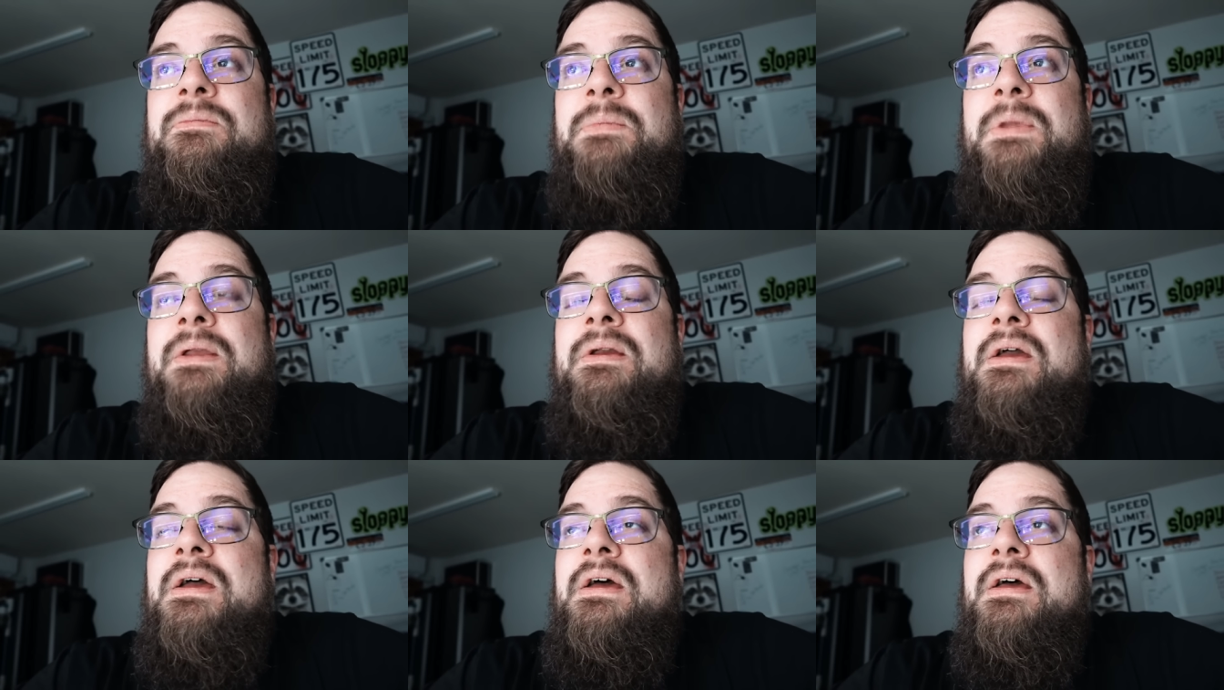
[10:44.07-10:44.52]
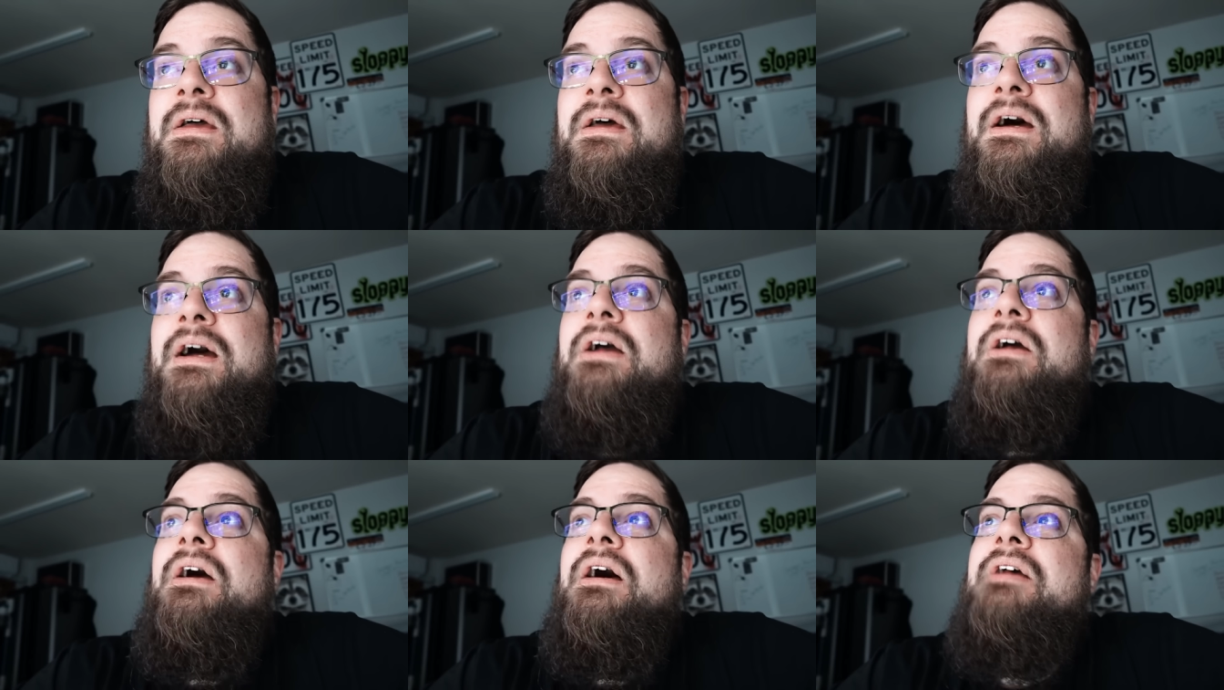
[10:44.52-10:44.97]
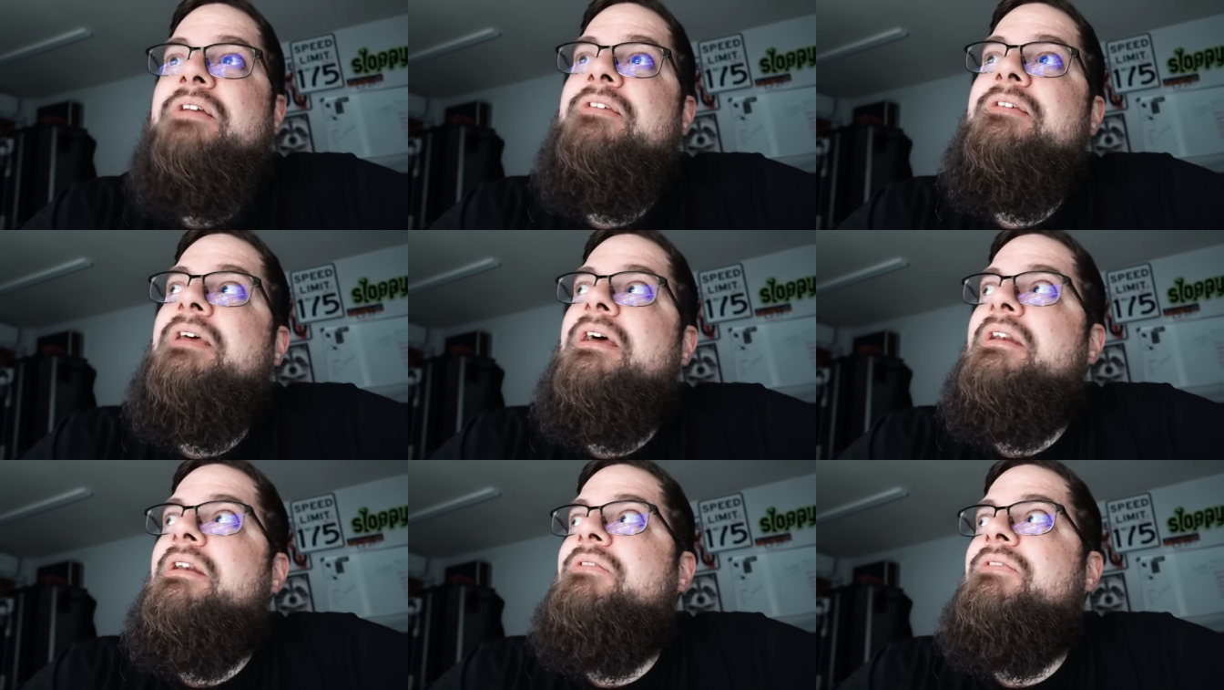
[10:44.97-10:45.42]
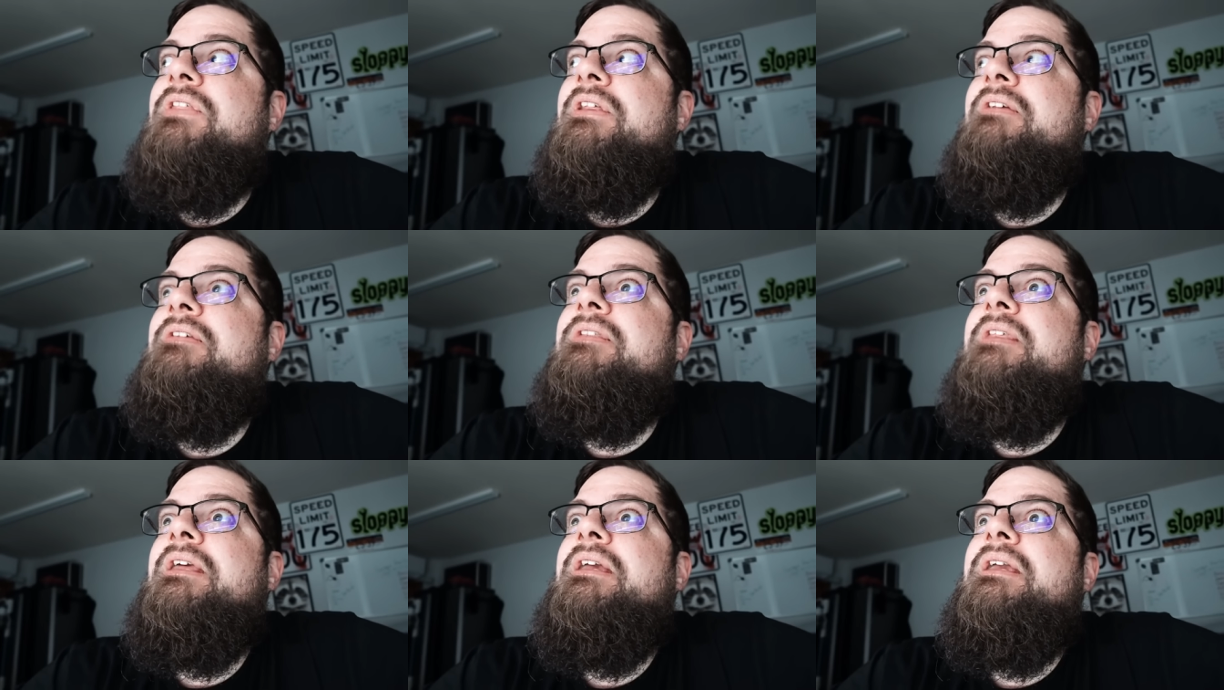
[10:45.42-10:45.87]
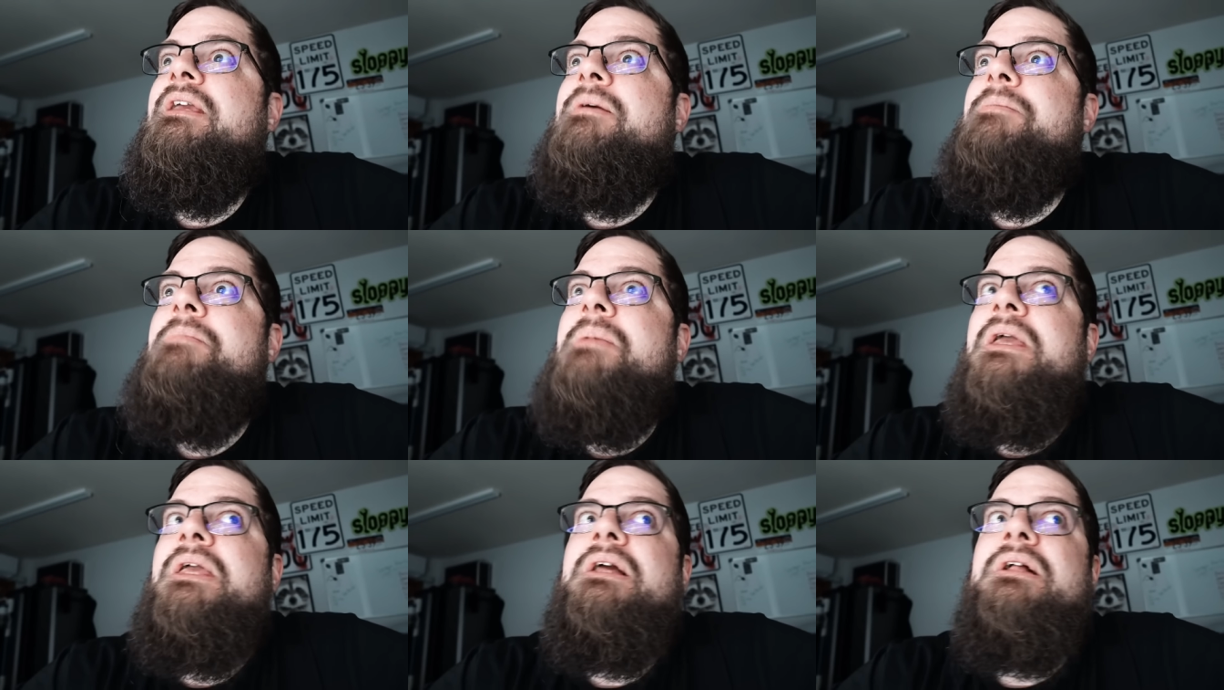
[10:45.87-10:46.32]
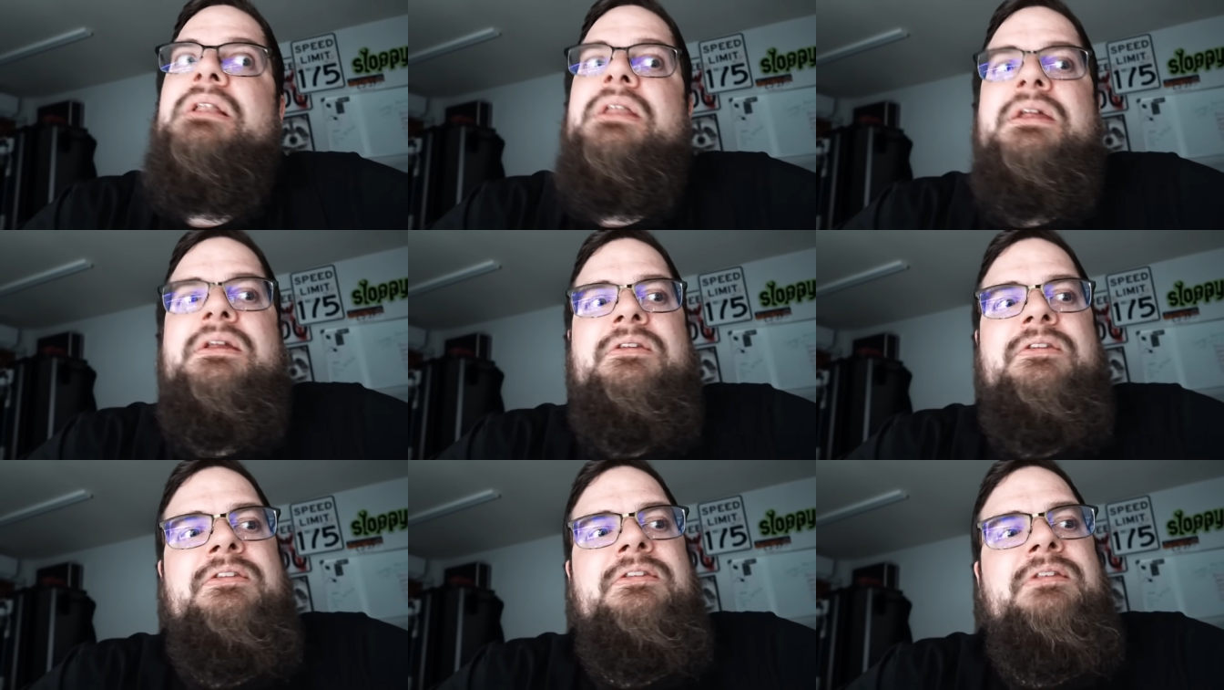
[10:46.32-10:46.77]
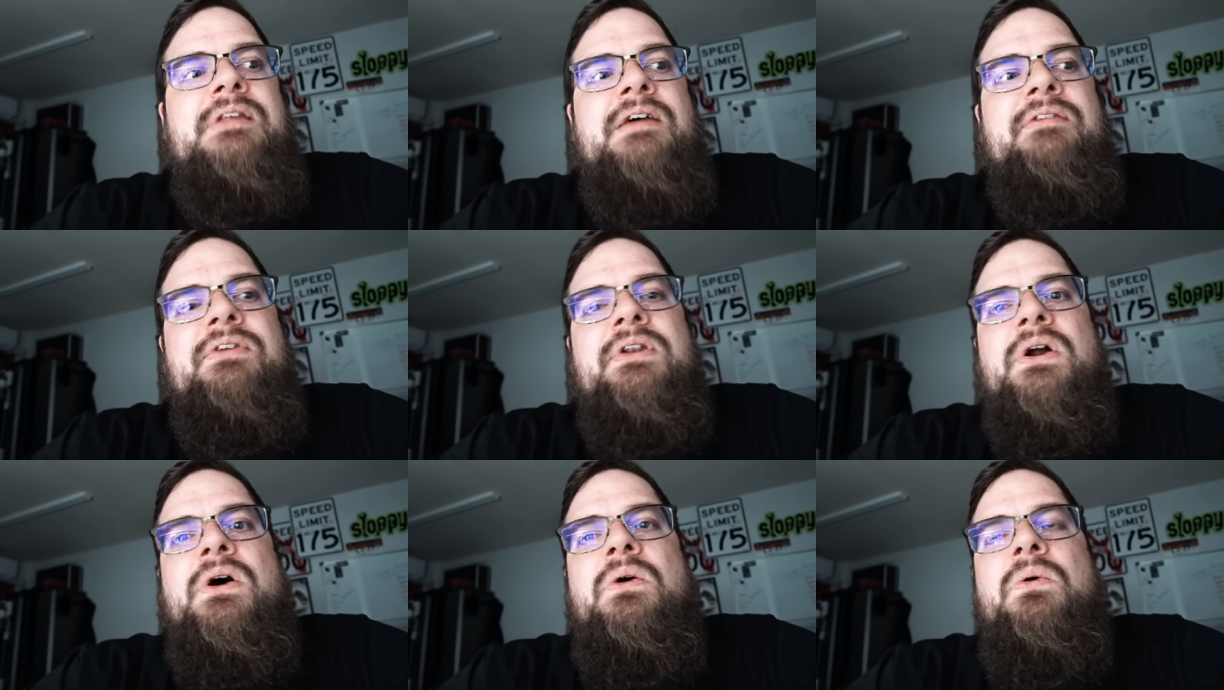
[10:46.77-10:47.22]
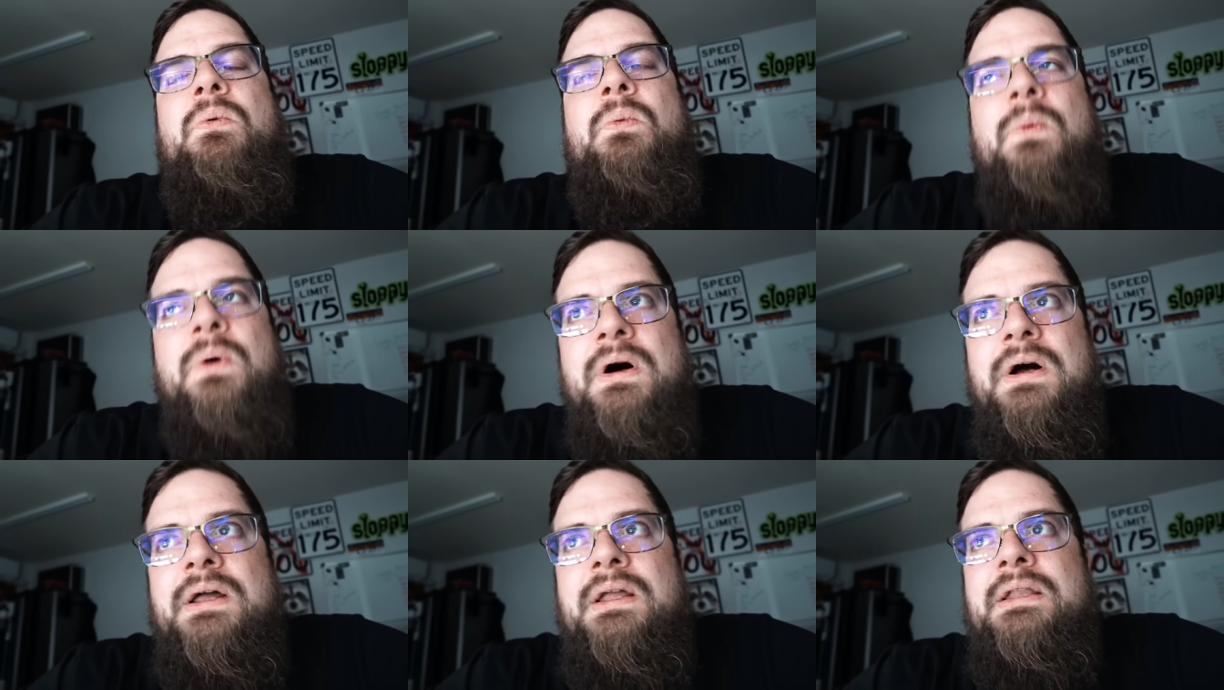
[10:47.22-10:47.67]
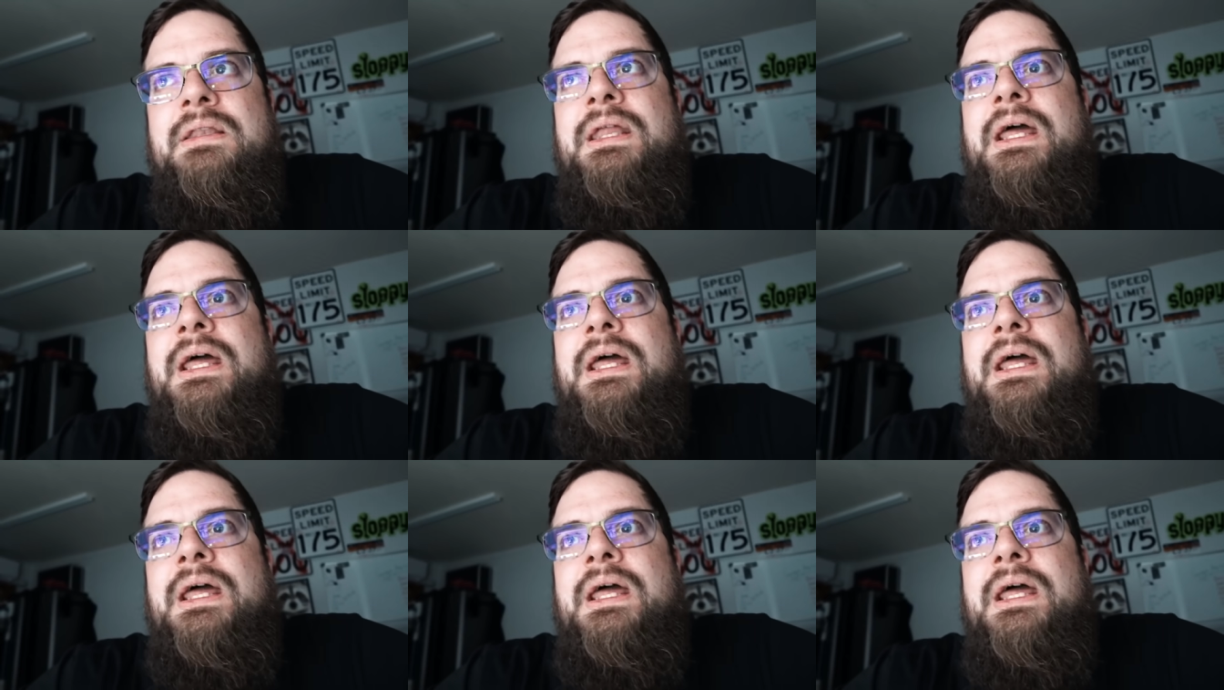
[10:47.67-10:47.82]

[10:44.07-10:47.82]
I, mean, I, I said if this thing can make like 701,